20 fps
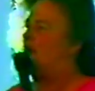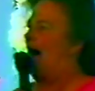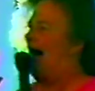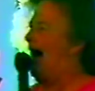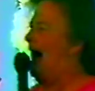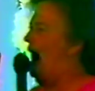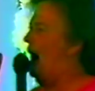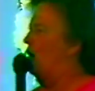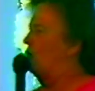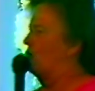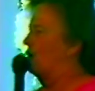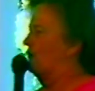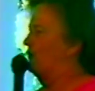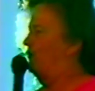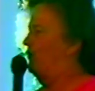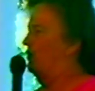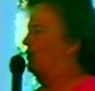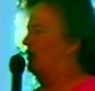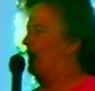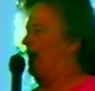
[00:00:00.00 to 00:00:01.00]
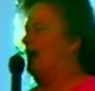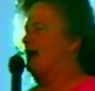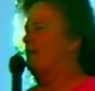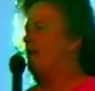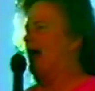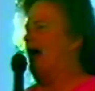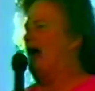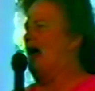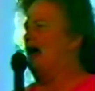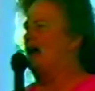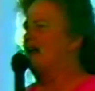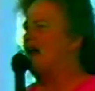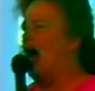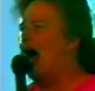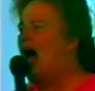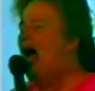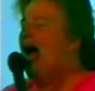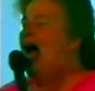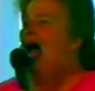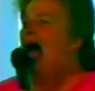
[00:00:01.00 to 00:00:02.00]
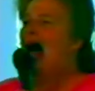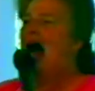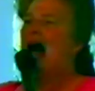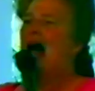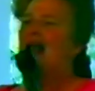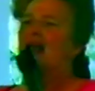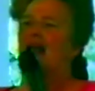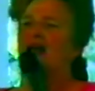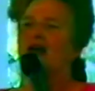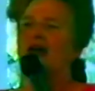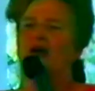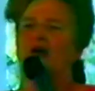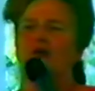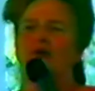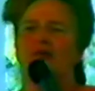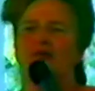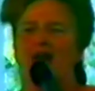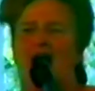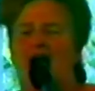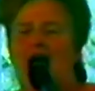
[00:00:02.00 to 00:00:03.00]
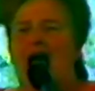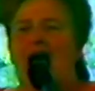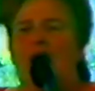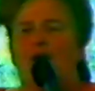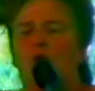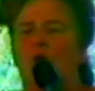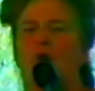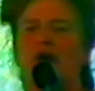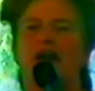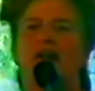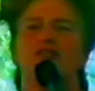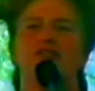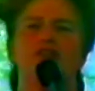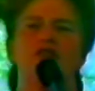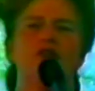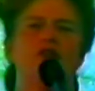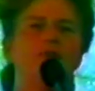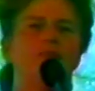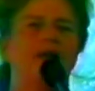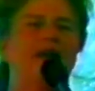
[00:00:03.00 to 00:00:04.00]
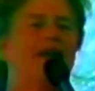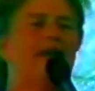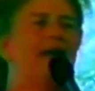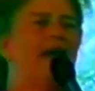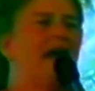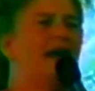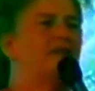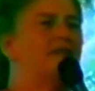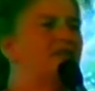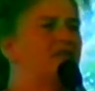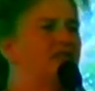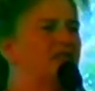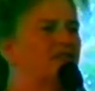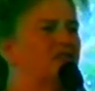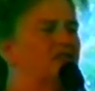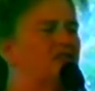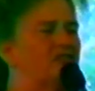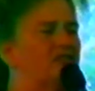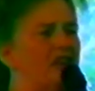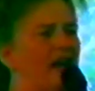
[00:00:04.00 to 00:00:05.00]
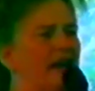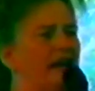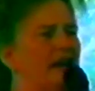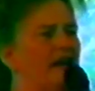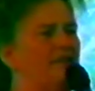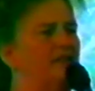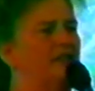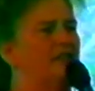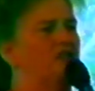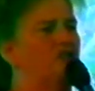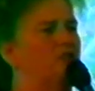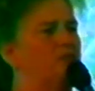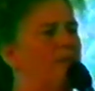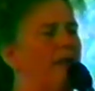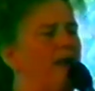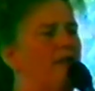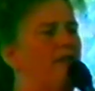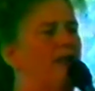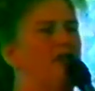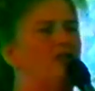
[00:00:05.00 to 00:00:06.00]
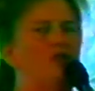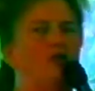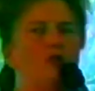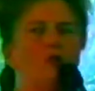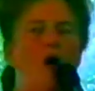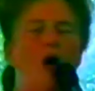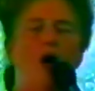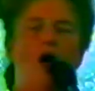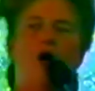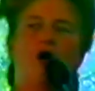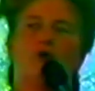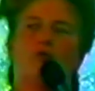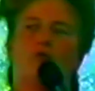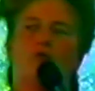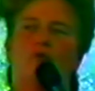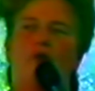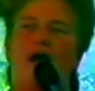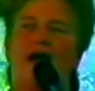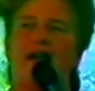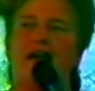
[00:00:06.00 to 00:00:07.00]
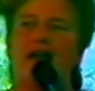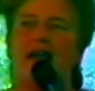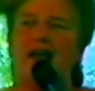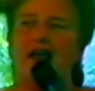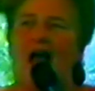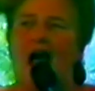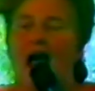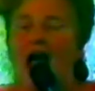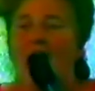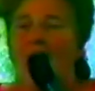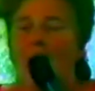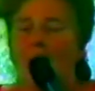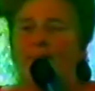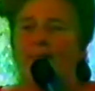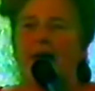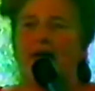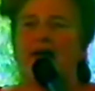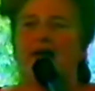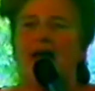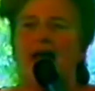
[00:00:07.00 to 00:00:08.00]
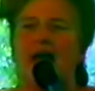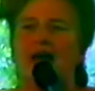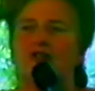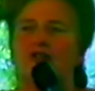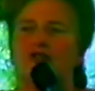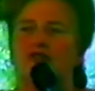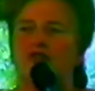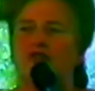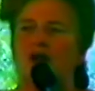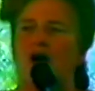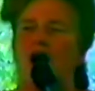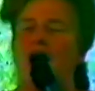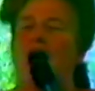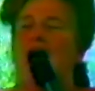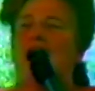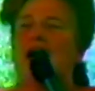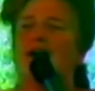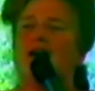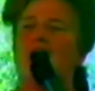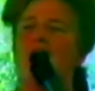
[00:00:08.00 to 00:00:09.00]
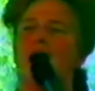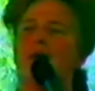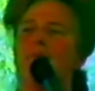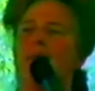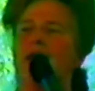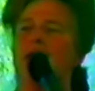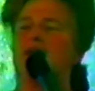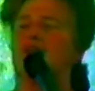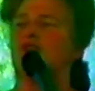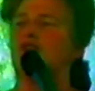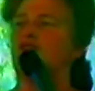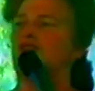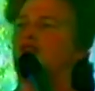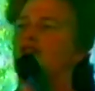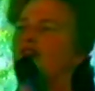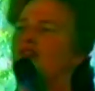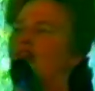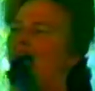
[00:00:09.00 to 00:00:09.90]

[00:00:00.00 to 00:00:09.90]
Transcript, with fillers: powerful. Amen. Hallelujah. When you begin to sing in the Spirit, you already begin to come into